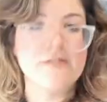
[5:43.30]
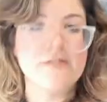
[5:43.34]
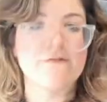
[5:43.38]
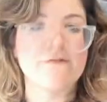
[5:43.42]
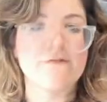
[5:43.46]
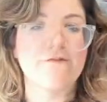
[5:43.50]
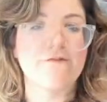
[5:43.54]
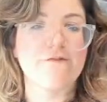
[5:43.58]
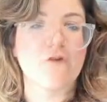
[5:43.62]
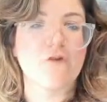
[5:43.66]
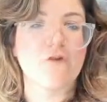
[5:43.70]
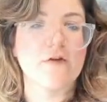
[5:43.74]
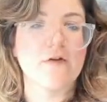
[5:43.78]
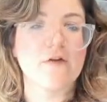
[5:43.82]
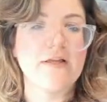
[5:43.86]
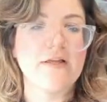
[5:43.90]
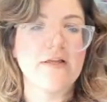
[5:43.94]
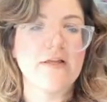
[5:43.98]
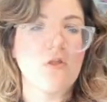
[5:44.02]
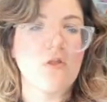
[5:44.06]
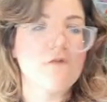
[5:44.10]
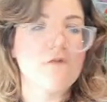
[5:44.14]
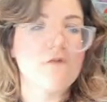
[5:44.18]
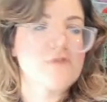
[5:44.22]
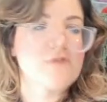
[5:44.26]
furry
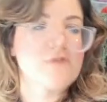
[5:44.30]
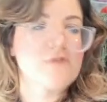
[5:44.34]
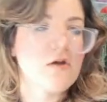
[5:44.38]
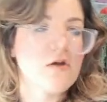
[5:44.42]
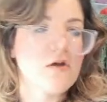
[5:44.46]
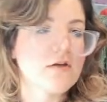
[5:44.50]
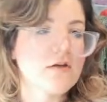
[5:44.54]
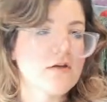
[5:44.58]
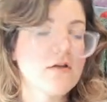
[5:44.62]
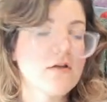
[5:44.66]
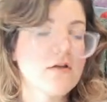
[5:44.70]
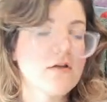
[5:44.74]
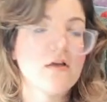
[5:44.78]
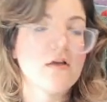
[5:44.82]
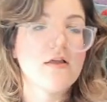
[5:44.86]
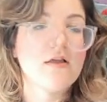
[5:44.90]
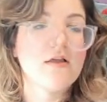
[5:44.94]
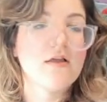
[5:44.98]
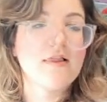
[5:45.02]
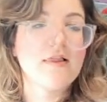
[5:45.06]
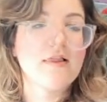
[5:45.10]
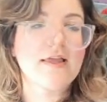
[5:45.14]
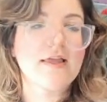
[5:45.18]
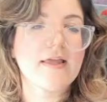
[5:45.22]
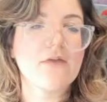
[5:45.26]
gloves on.
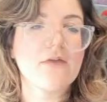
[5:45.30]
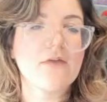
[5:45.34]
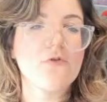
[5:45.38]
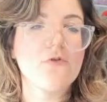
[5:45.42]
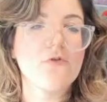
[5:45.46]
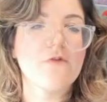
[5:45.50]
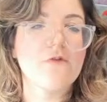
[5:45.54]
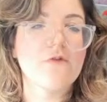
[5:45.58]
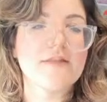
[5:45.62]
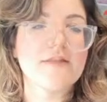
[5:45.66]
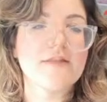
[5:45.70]
Like, I don't know if that's